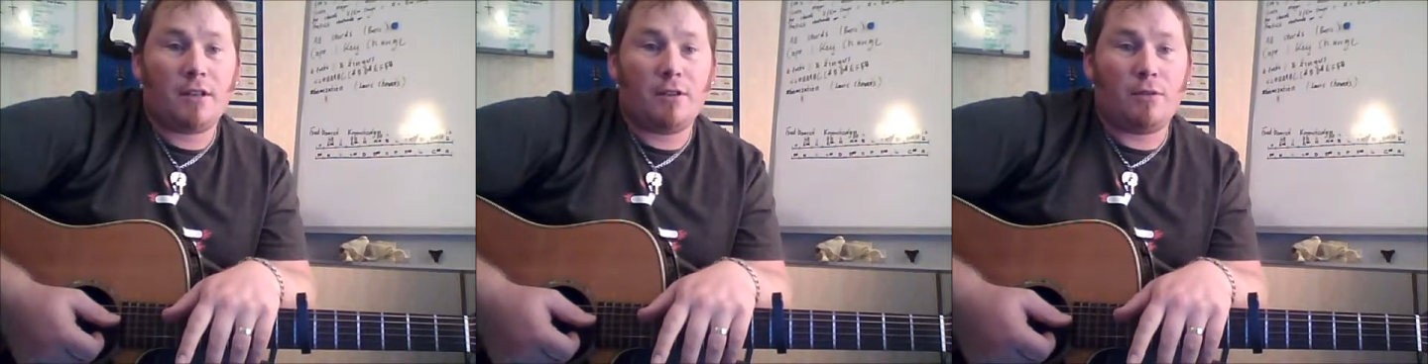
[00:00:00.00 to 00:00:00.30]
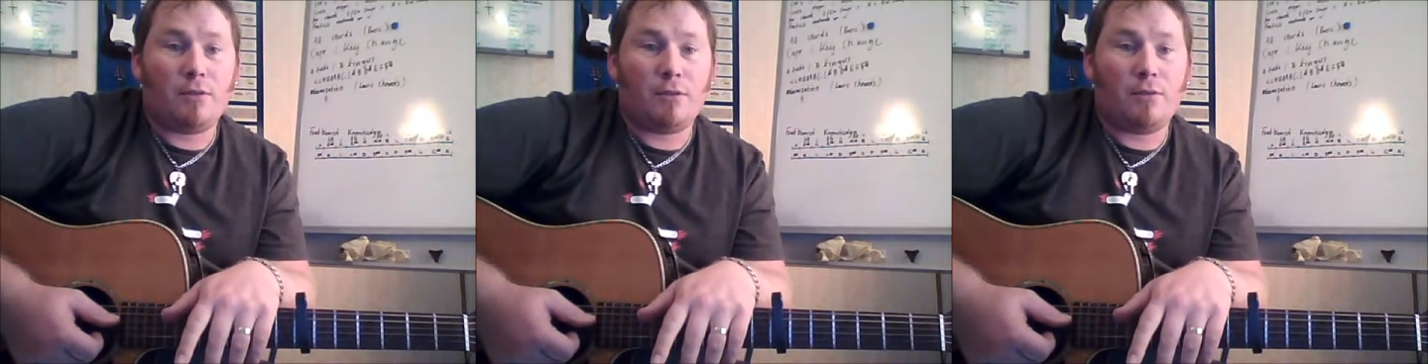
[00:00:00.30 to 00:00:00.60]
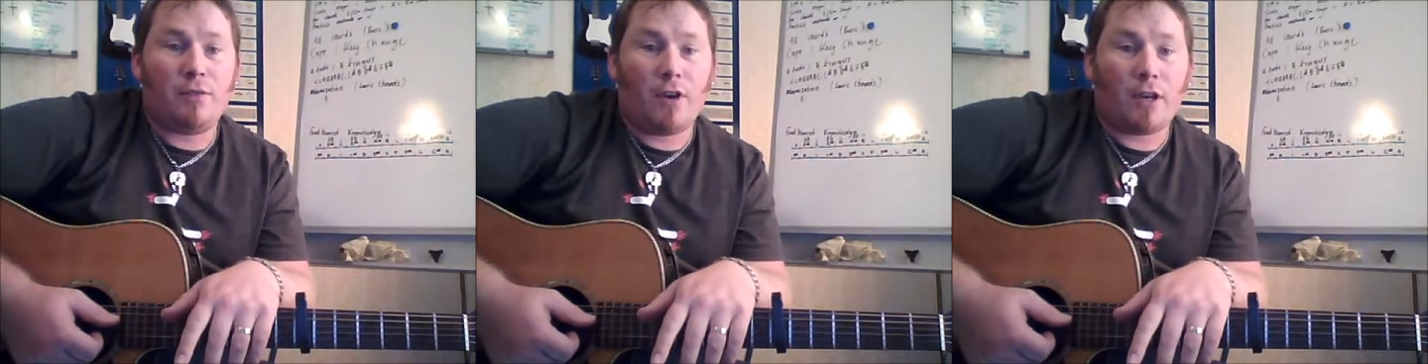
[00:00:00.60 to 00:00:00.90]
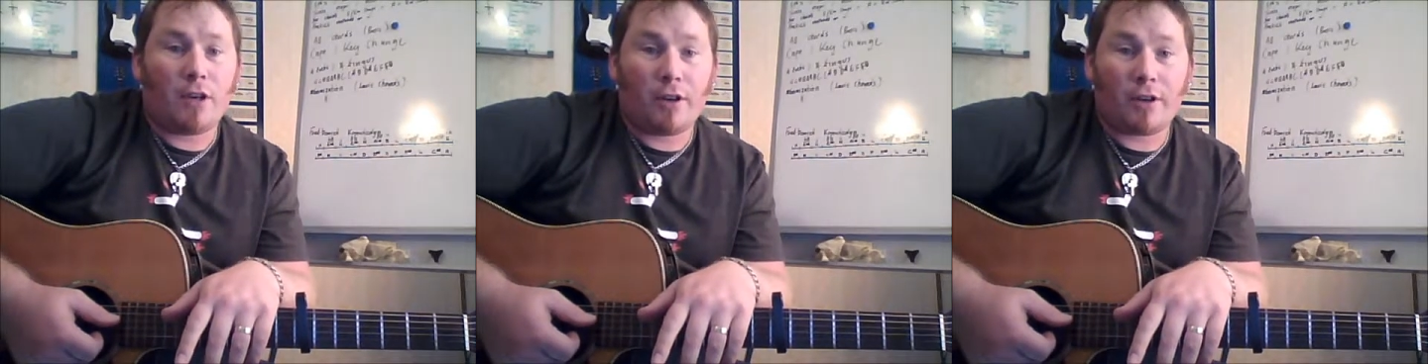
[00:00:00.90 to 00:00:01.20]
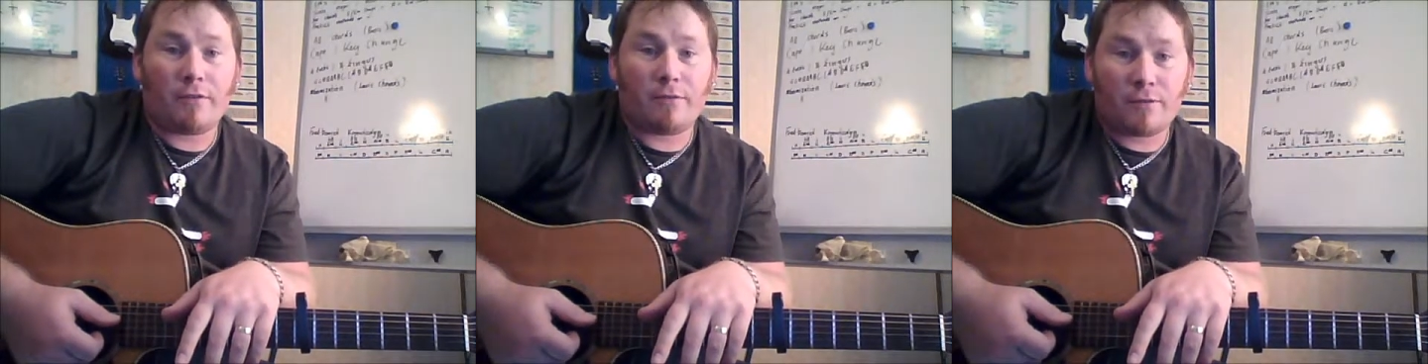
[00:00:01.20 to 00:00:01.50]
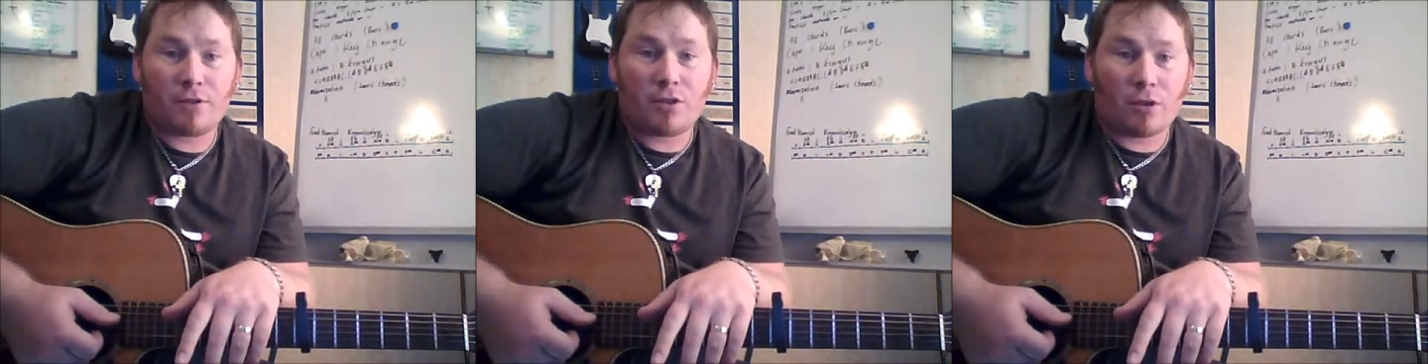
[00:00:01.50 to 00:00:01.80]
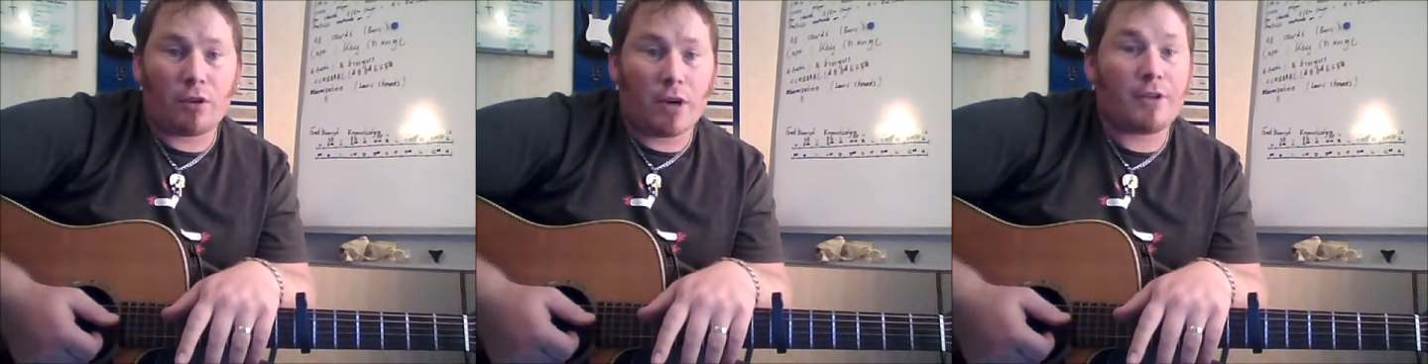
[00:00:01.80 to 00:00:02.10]
You'll find a lot of
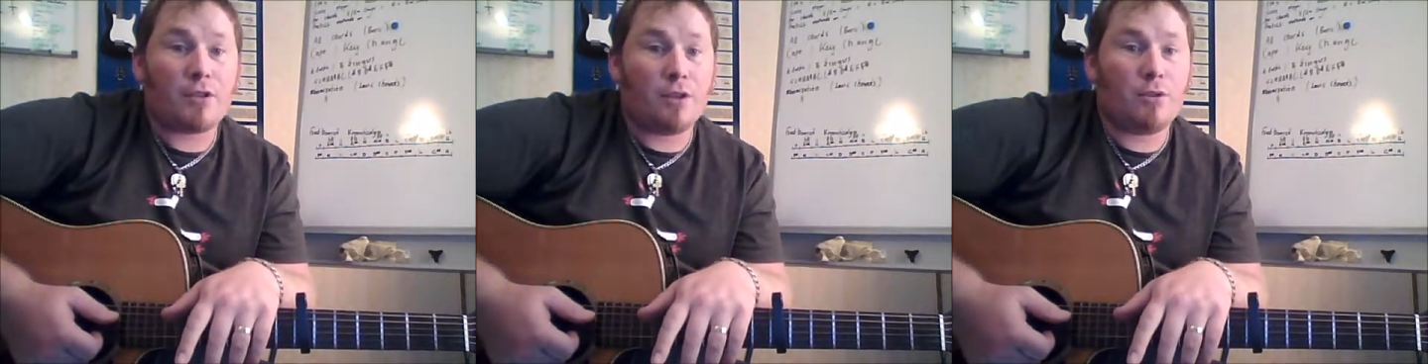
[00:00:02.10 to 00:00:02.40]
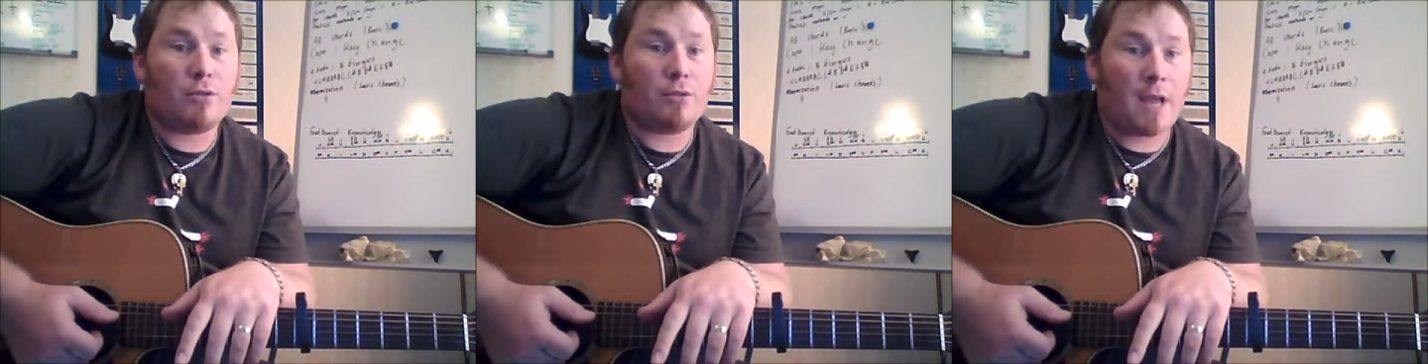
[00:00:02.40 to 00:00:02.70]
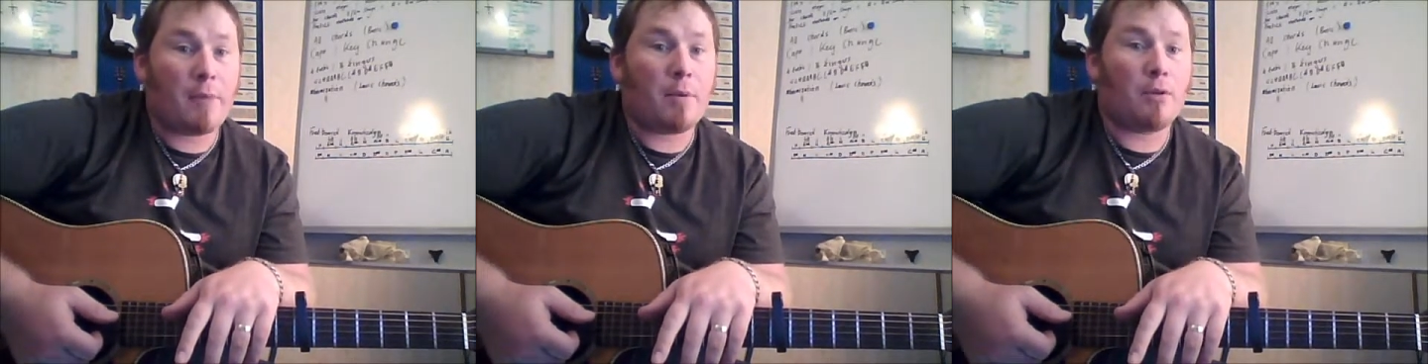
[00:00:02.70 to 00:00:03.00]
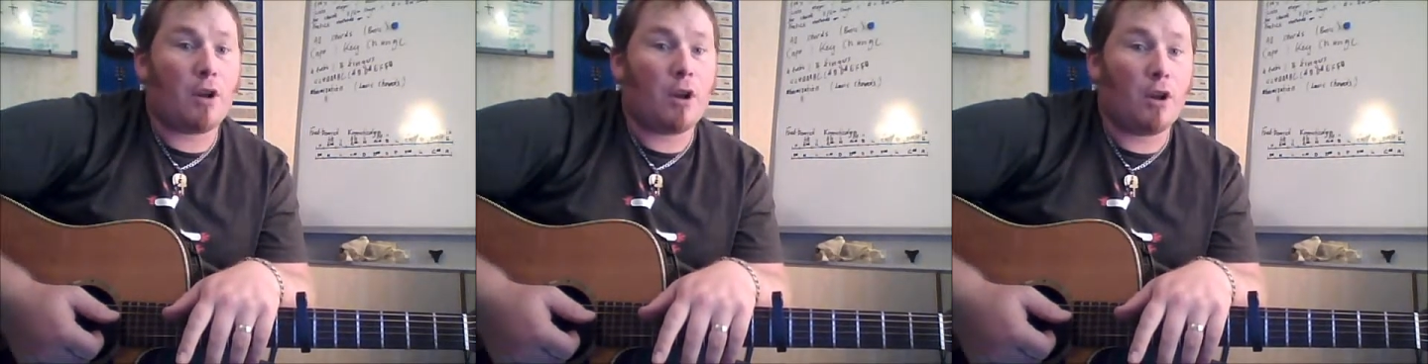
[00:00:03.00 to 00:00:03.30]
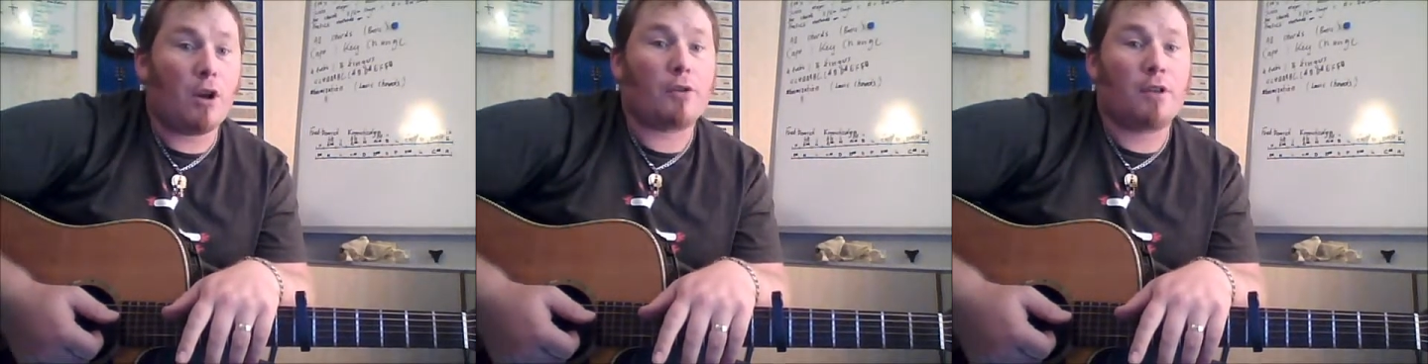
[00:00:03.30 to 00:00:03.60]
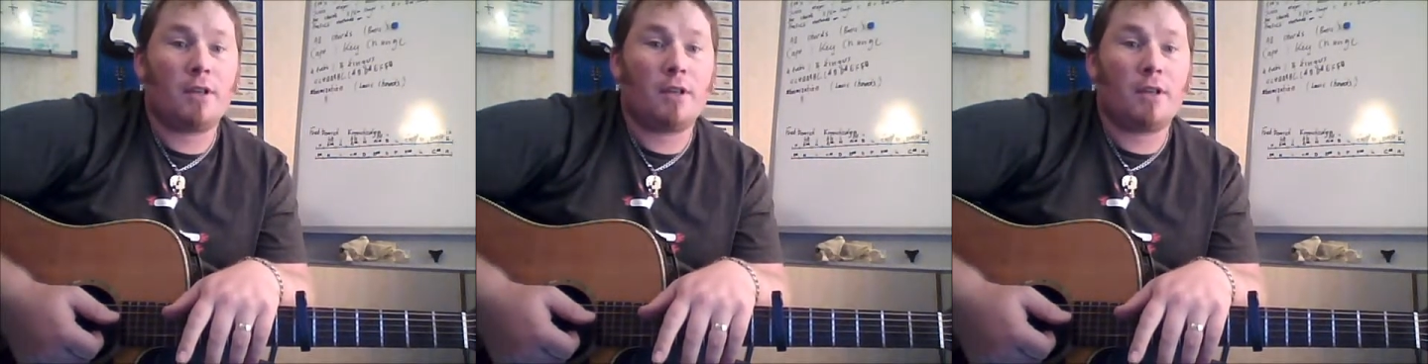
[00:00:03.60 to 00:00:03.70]
songwriters use capos a lot.